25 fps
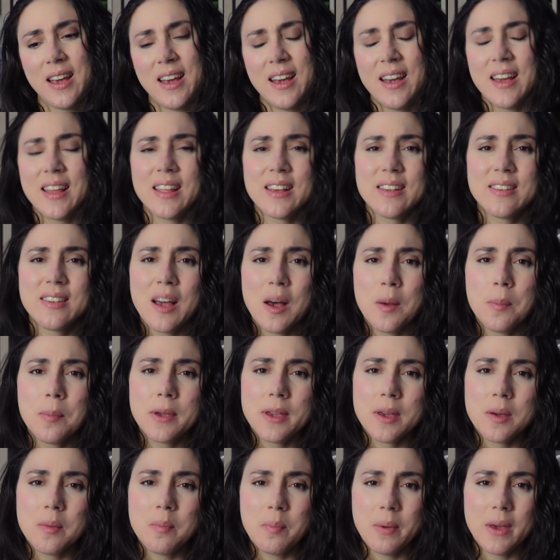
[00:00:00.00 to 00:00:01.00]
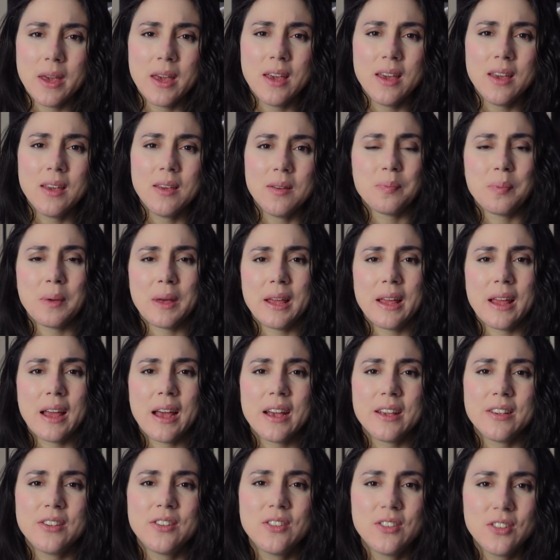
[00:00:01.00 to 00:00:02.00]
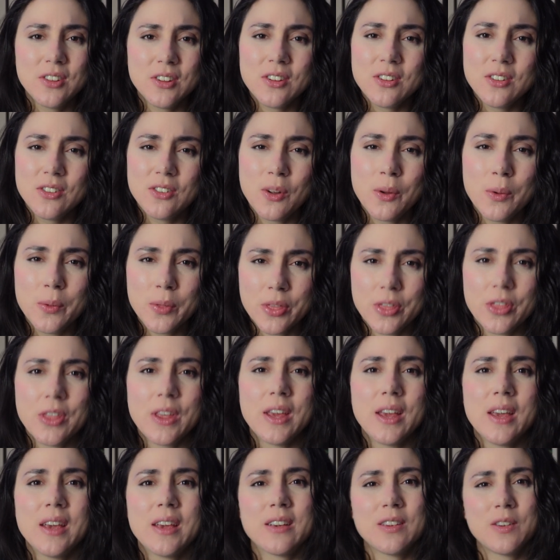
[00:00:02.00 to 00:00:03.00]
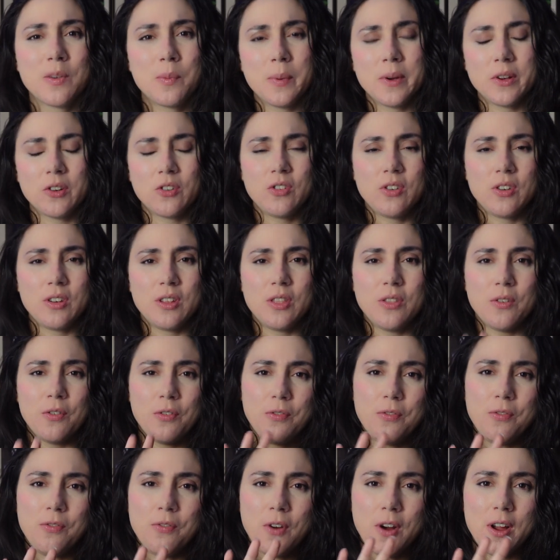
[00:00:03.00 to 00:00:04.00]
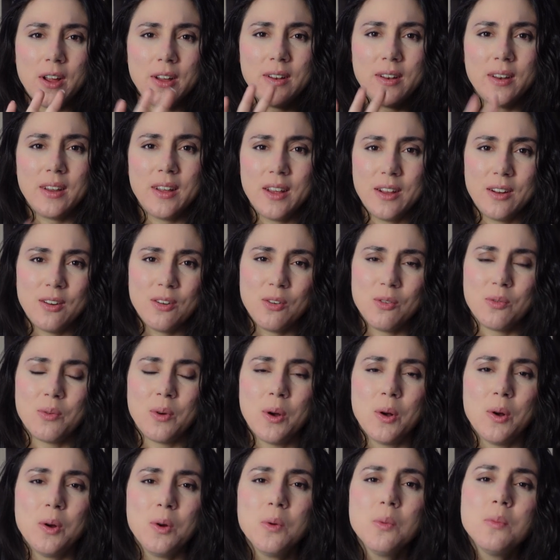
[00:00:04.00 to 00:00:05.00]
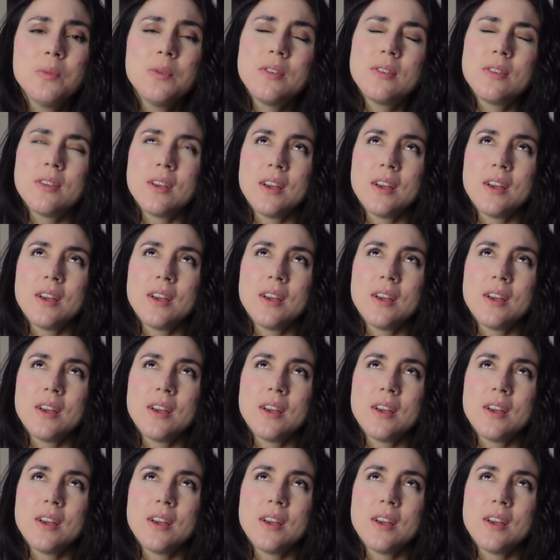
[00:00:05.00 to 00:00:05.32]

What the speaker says: And that's helping a bit, but I still don't think, especially the front inner robes,